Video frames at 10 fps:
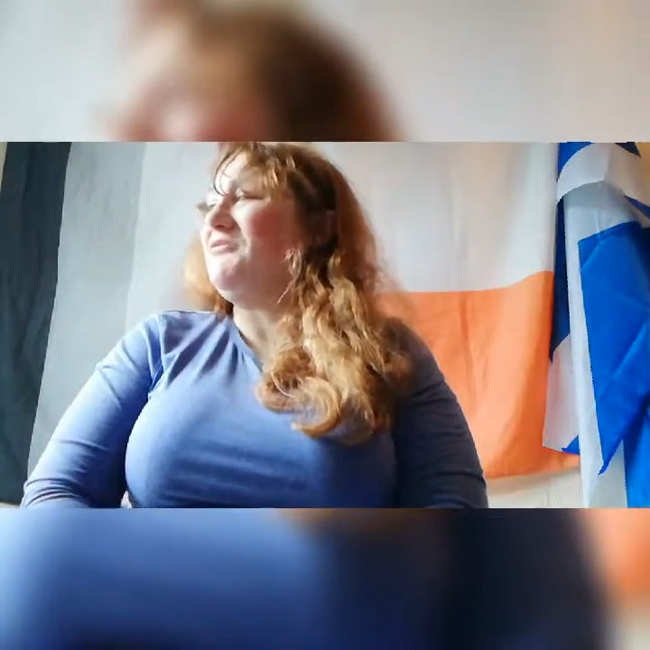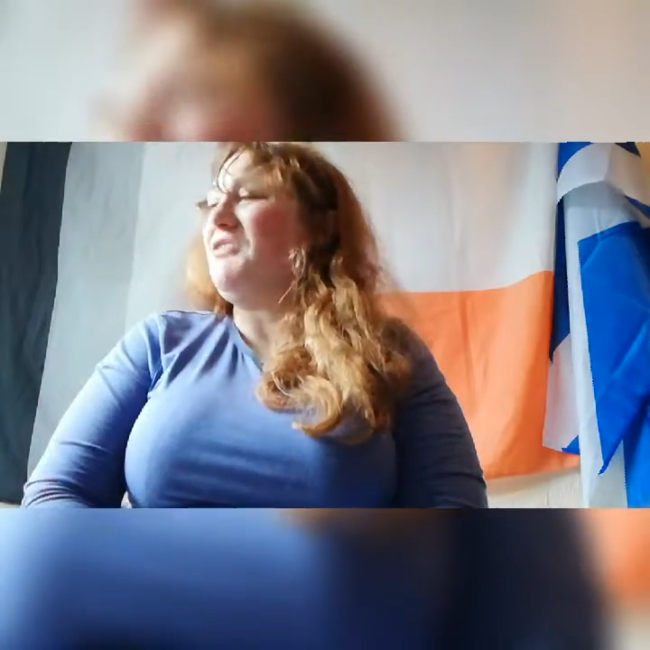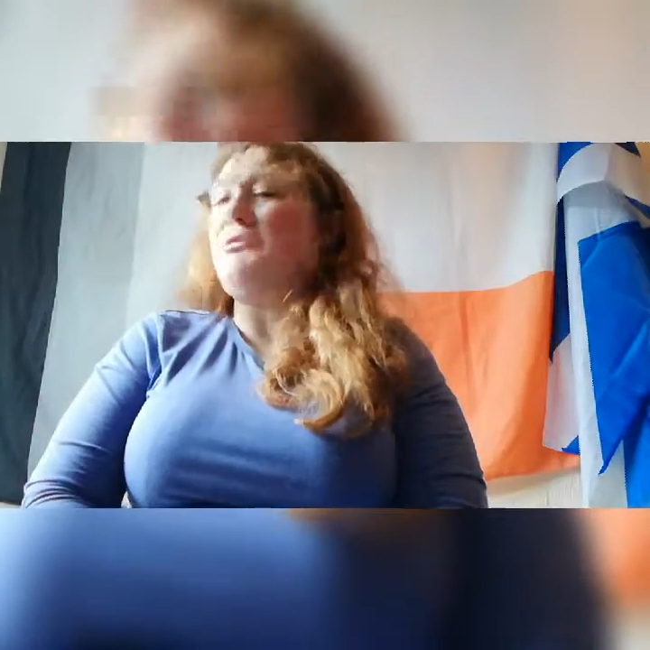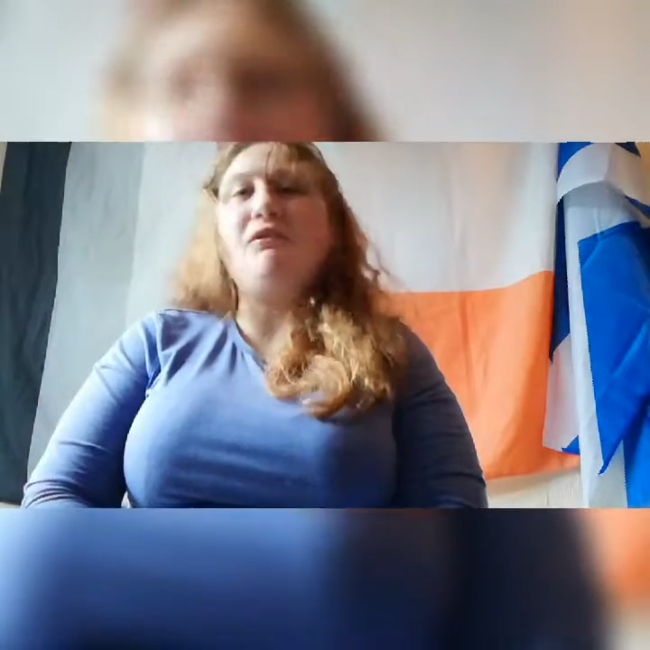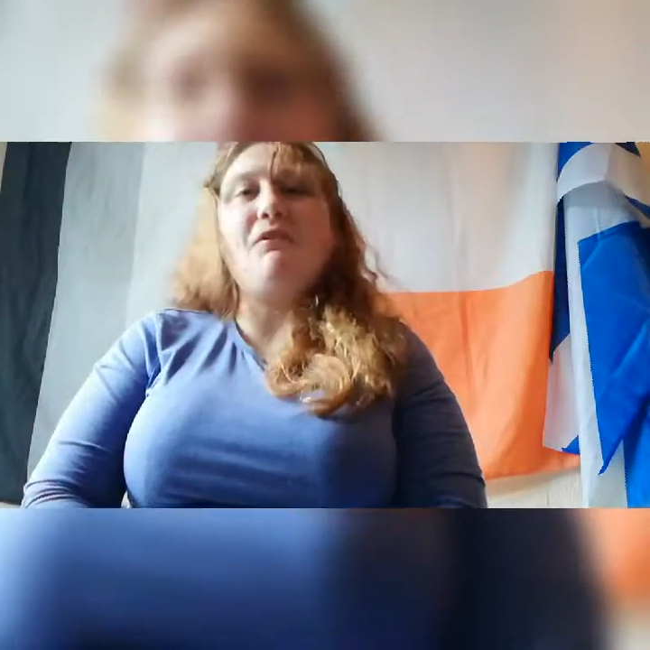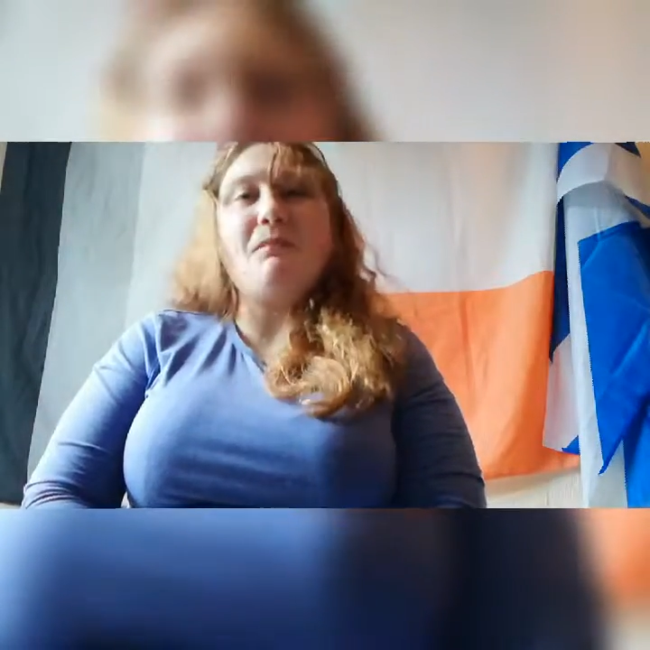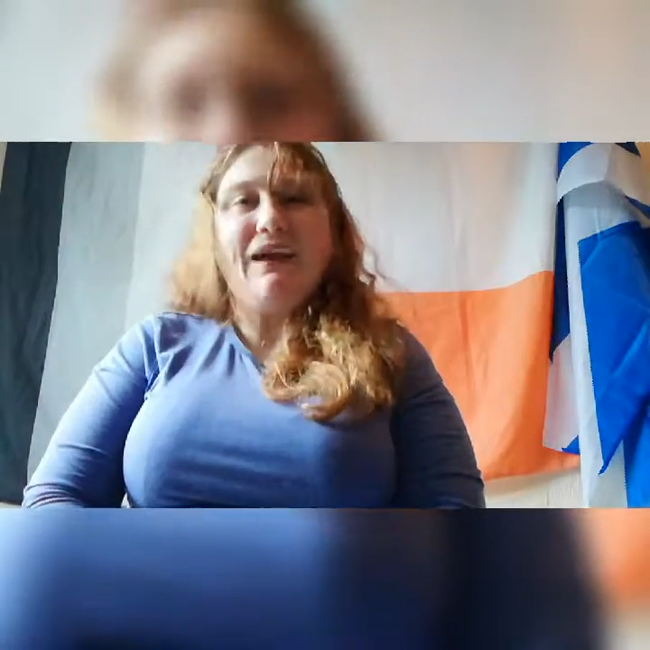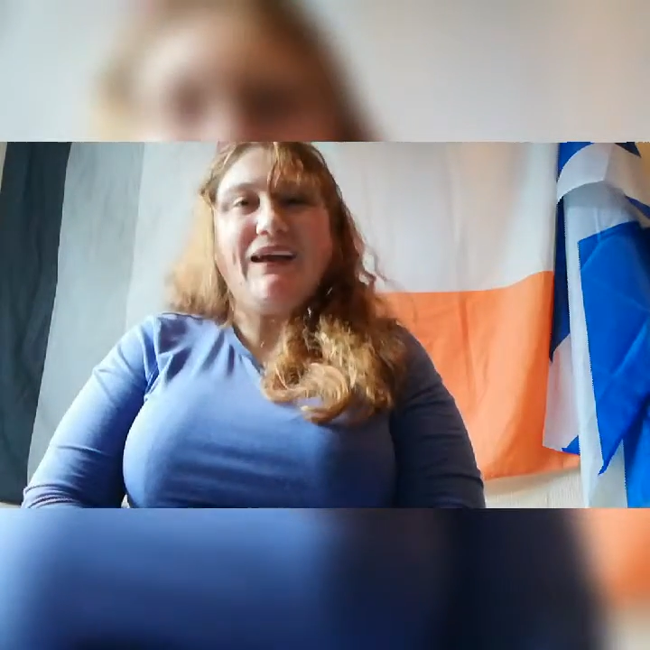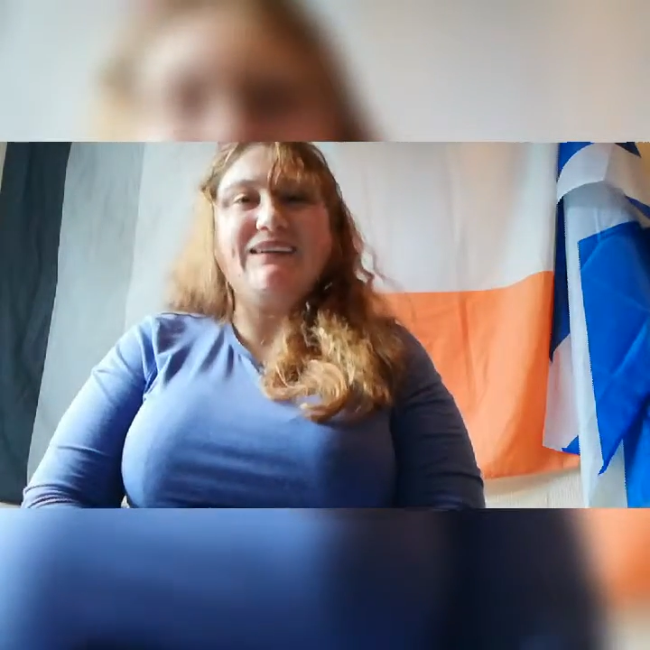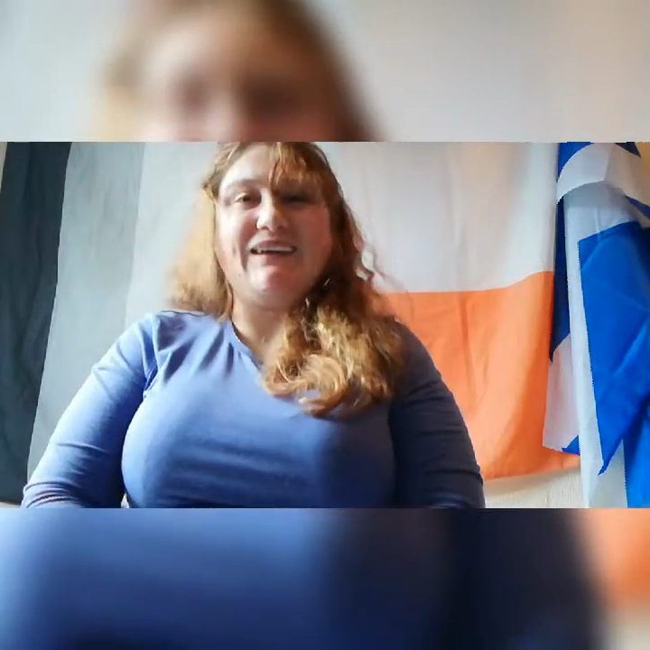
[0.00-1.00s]
they were
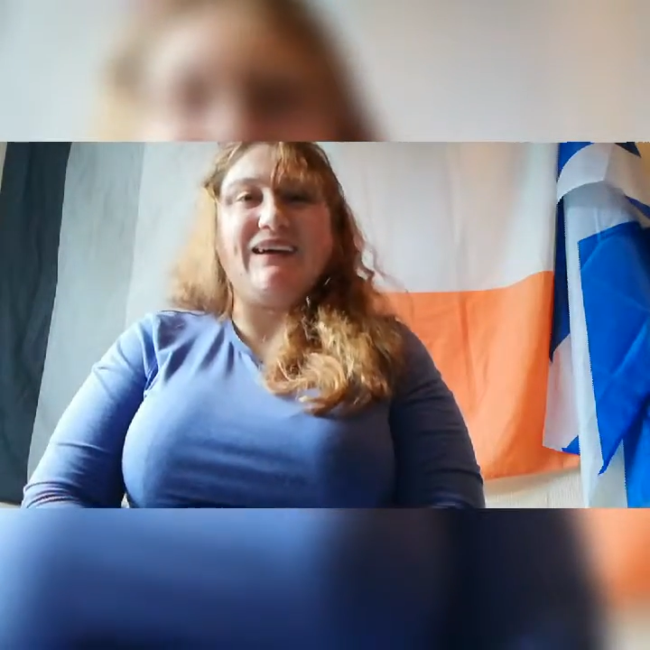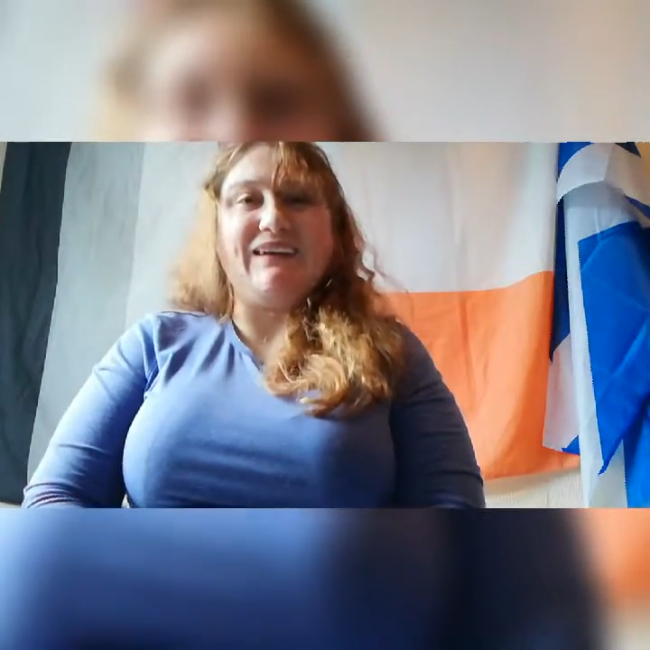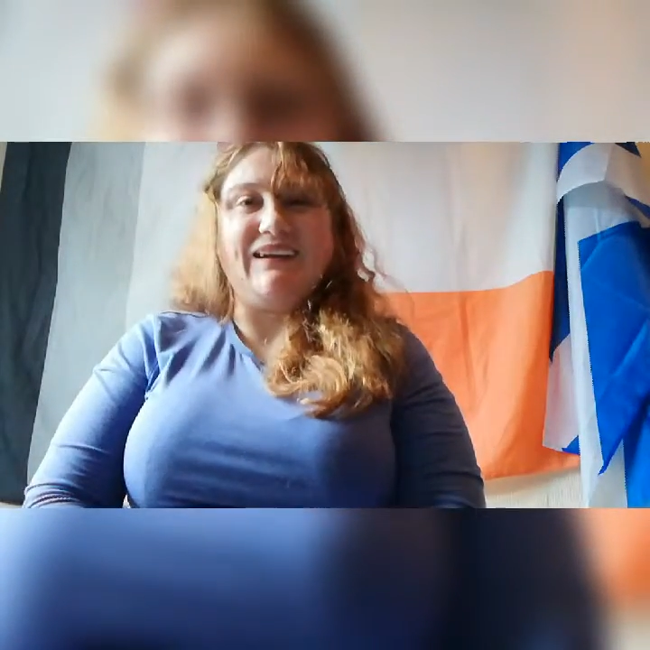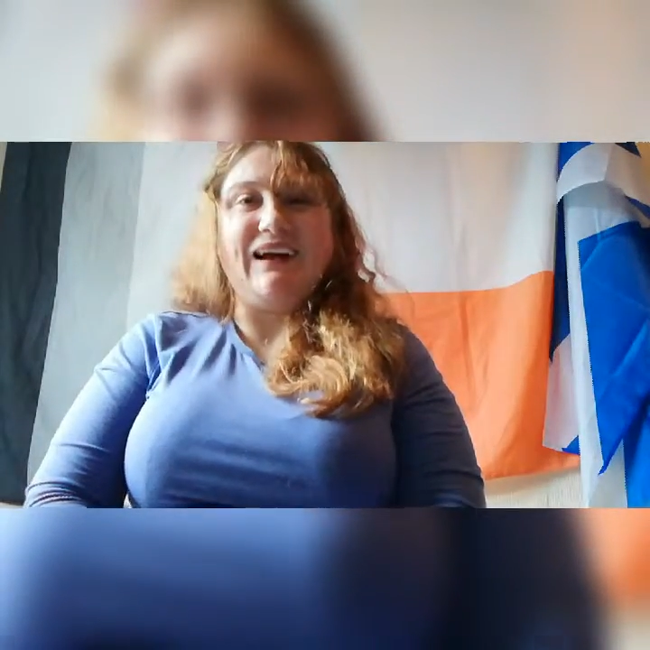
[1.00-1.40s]
amazing.